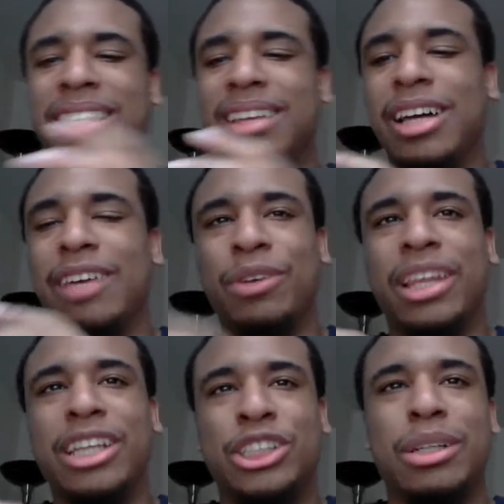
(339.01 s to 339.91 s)

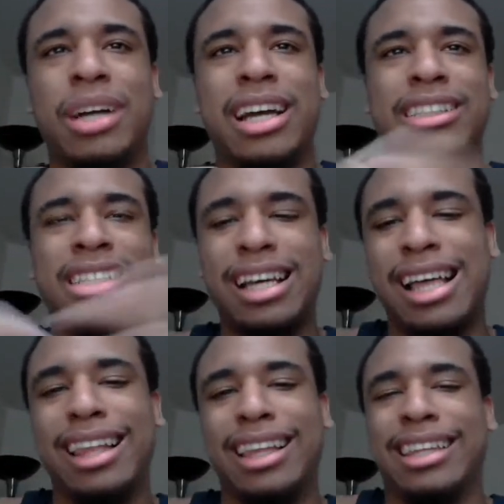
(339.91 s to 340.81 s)
relationship kind of scene.
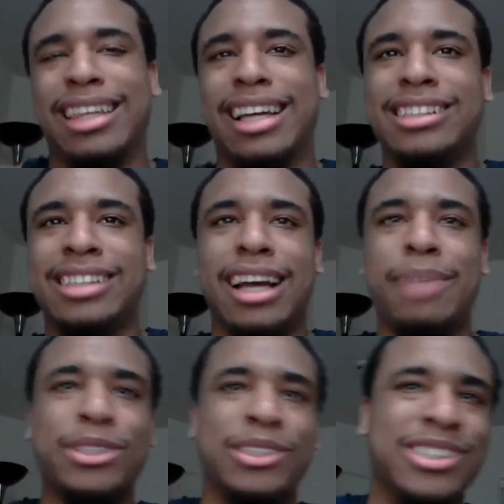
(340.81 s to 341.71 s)
I like that. She's like, I
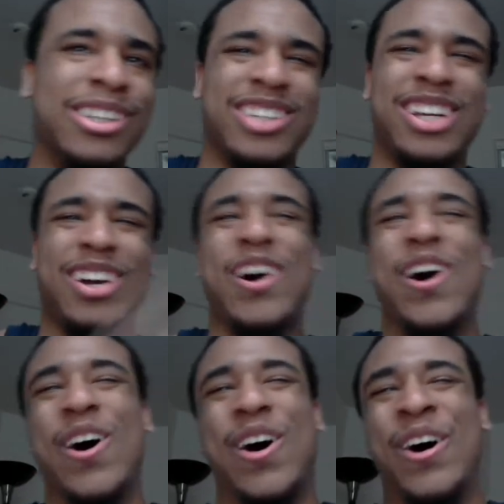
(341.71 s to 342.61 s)
miss you too. I was like,
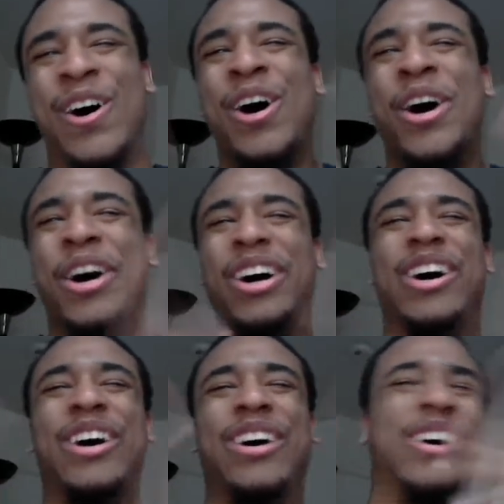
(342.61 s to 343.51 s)

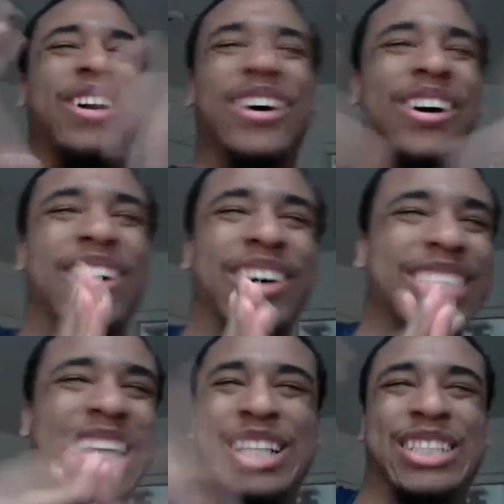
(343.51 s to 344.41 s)

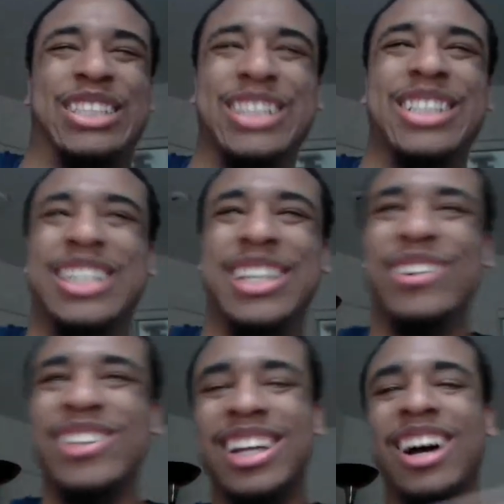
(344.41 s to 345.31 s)
oh, that's just
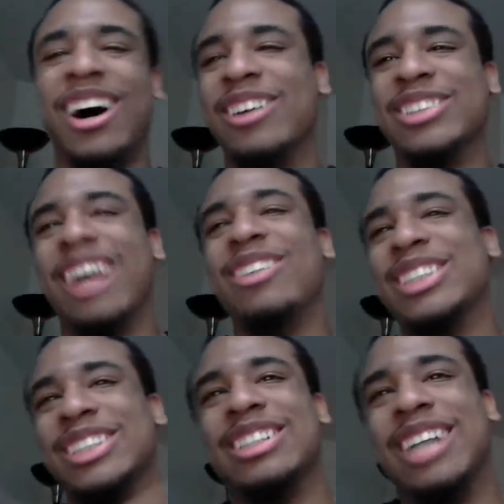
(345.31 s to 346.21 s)
cute, you know. I
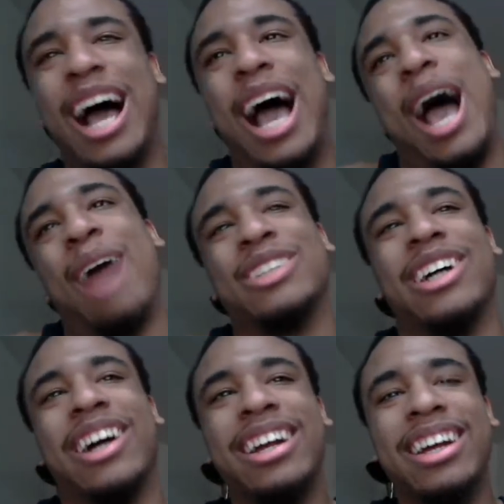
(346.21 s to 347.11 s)
was
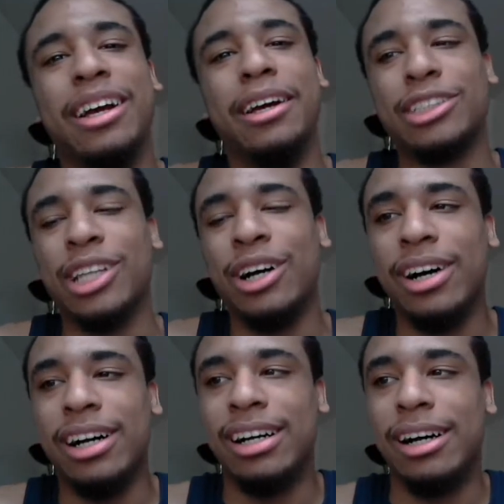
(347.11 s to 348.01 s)
sorry.
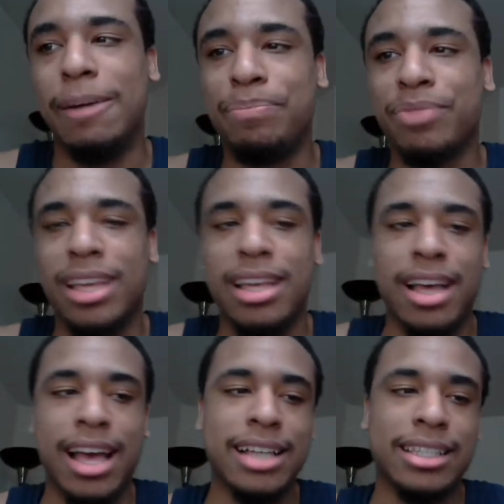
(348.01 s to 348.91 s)
So
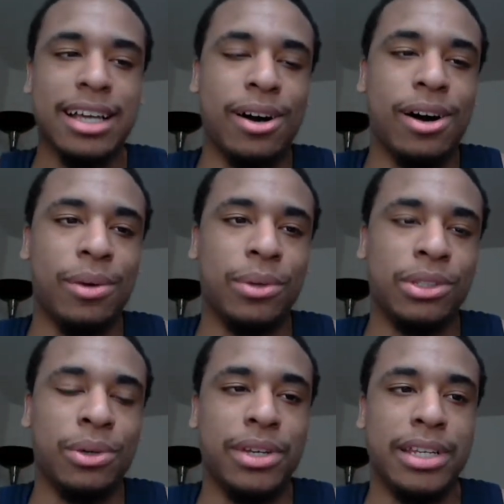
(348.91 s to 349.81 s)
as that all was
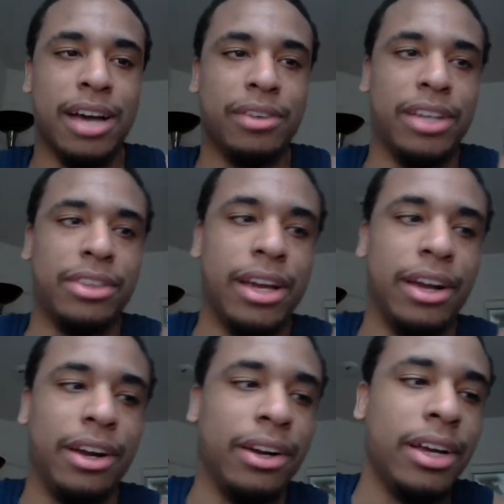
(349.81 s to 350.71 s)
going down right
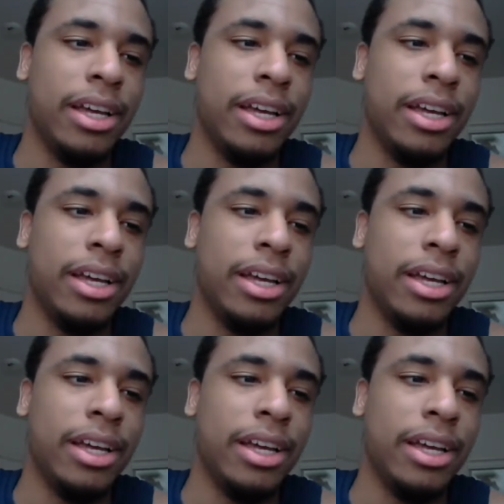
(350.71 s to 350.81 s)
there,